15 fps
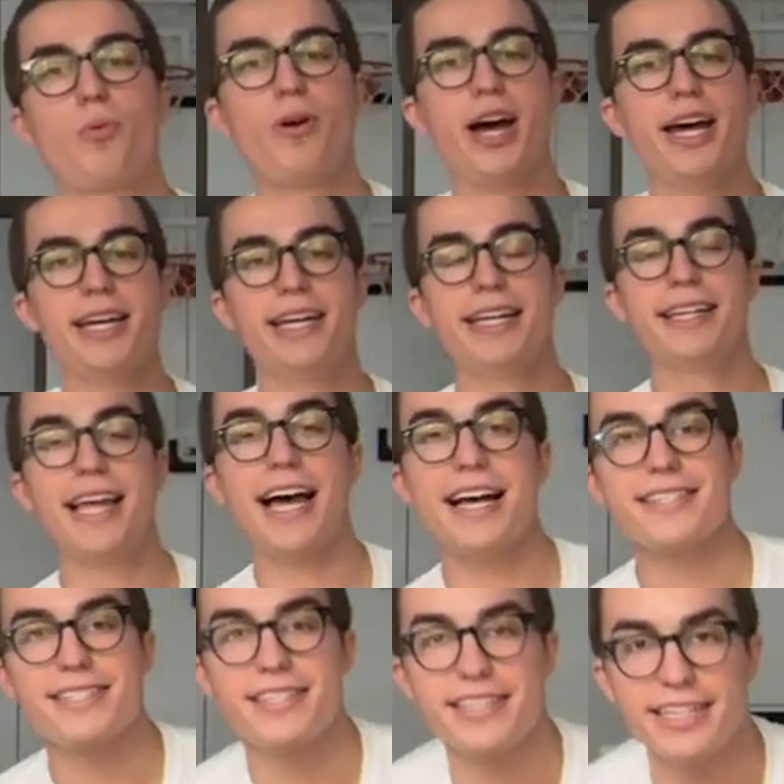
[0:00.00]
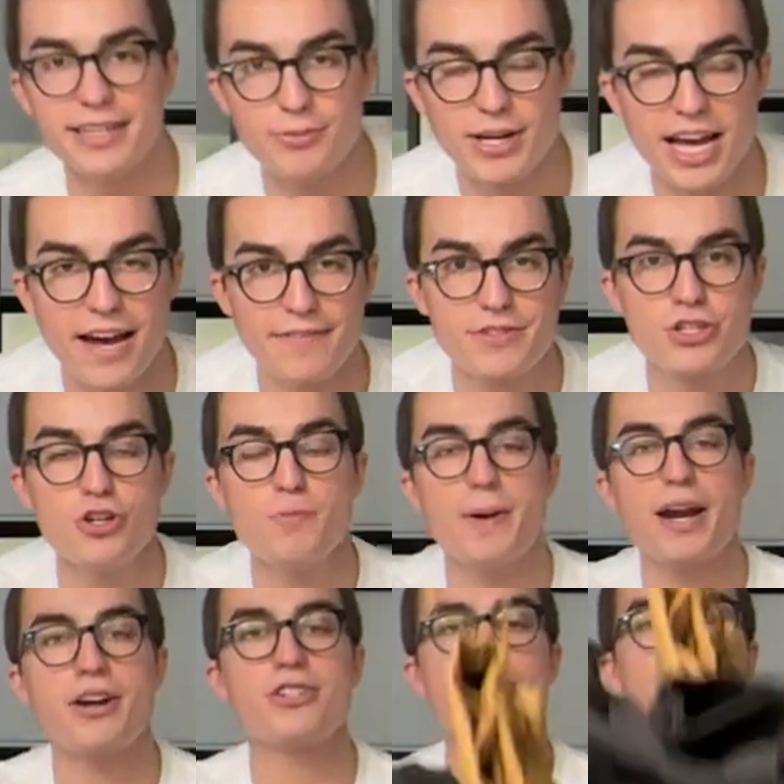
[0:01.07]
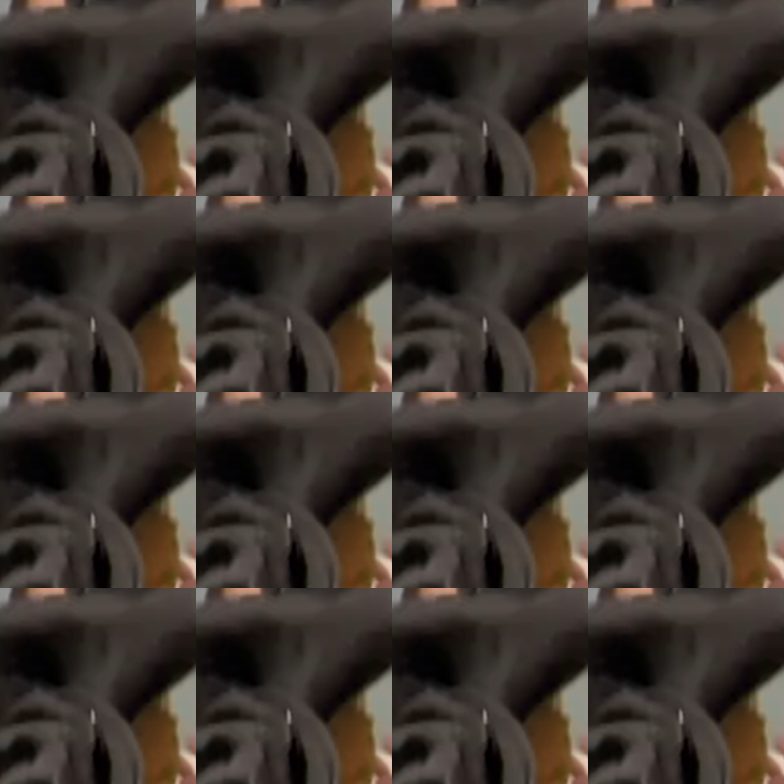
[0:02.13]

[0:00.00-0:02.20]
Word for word: right, and lastly, we have two pairs